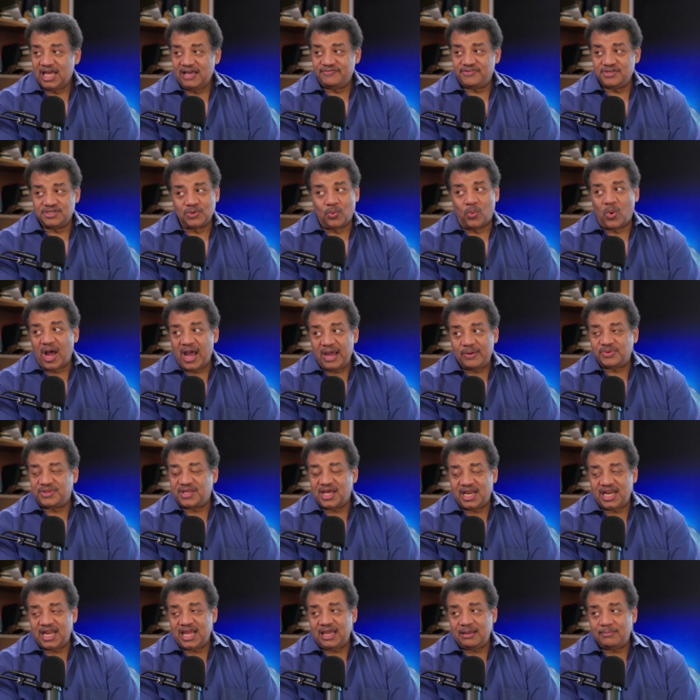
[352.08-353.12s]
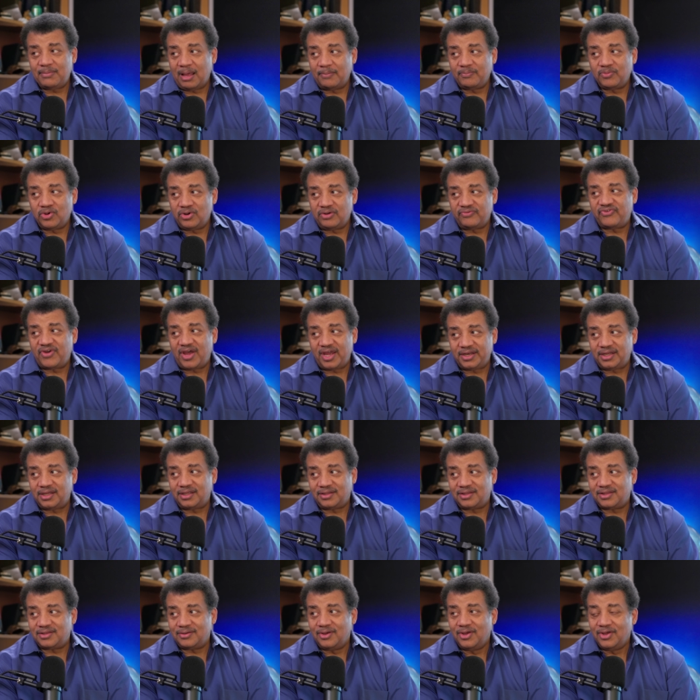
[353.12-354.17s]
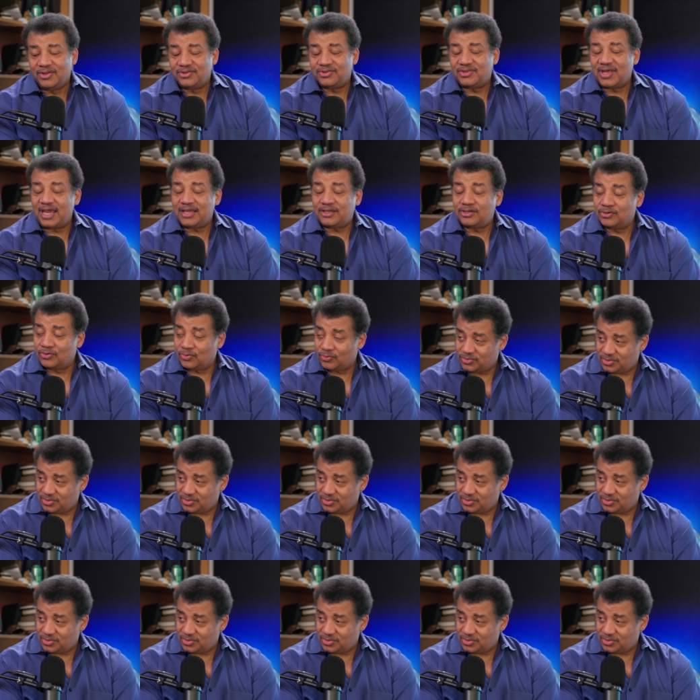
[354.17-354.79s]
If there's a wine with that name, I'm going to find it. it Thank you.